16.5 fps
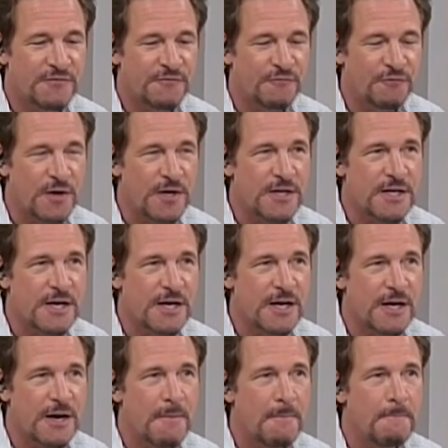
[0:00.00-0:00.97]

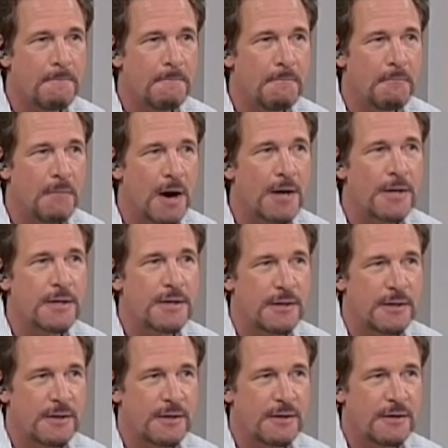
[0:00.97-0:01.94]
freaking
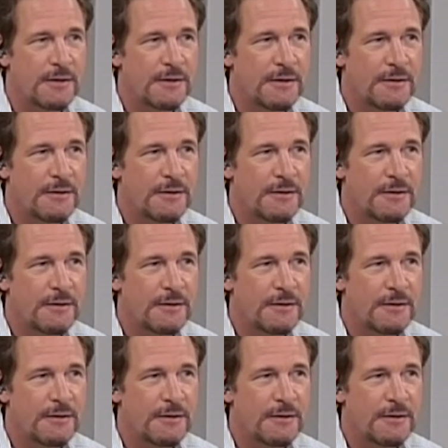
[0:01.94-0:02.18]
money.